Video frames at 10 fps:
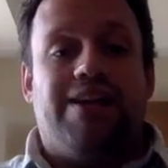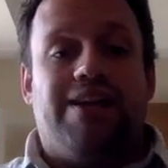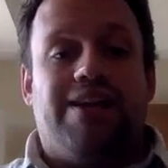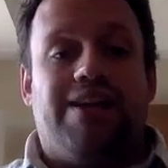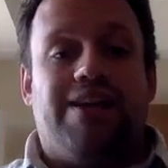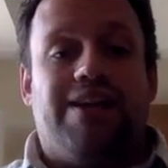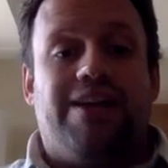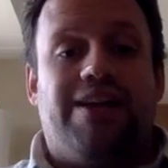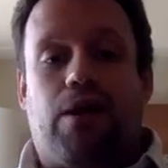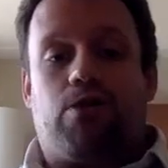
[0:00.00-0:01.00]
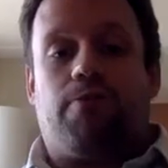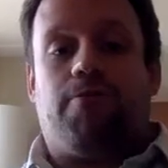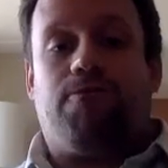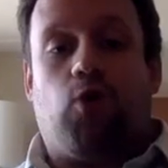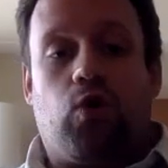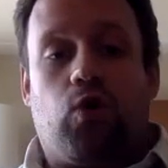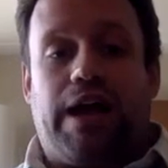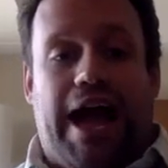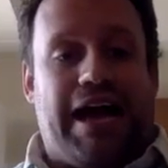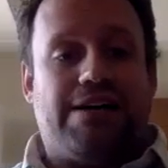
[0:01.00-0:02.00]
to help better
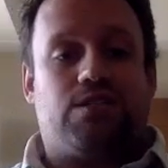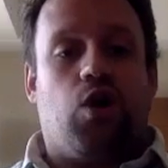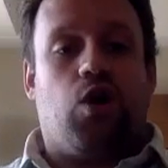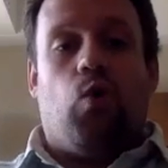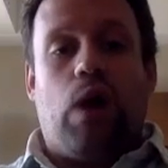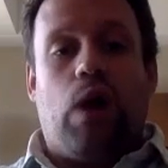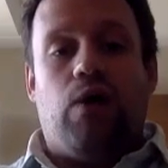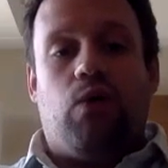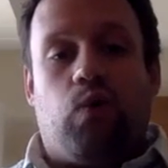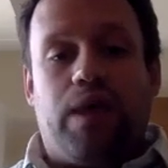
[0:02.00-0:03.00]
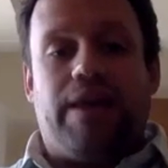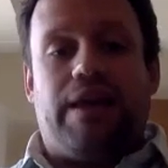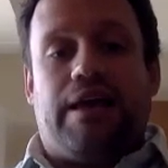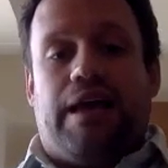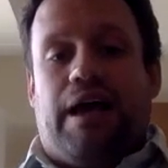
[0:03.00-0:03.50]
forecast what we